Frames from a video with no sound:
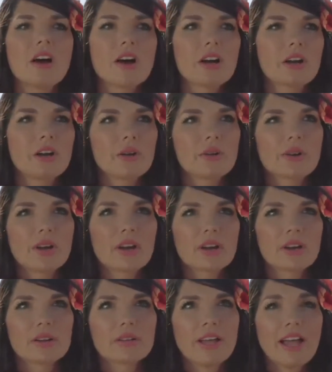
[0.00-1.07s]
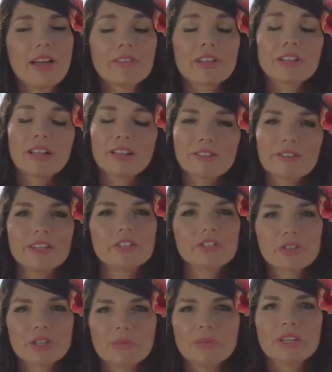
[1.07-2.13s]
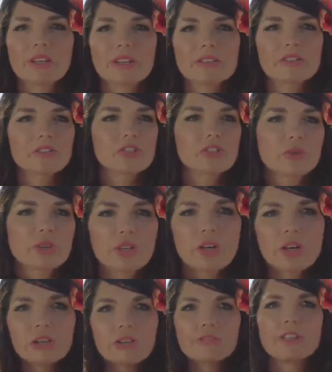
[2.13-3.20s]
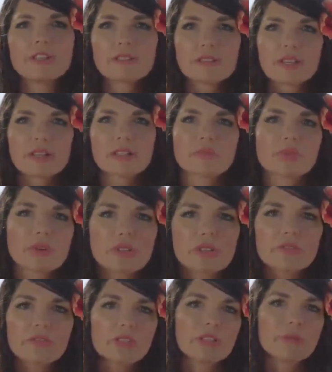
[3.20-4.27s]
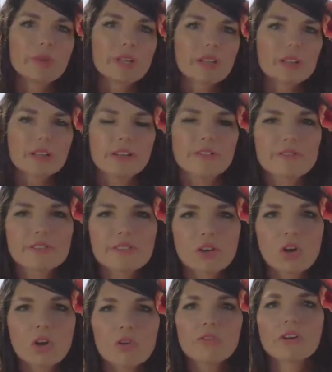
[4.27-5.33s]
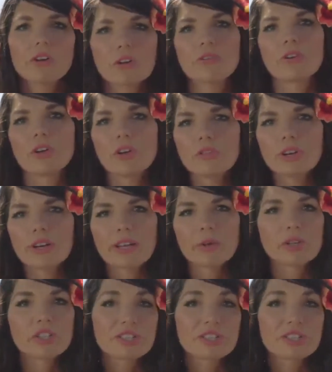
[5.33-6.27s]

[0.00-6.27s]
are, are having a lot of injury because they're doing all of these explosive Olympic lifts over and over and over again,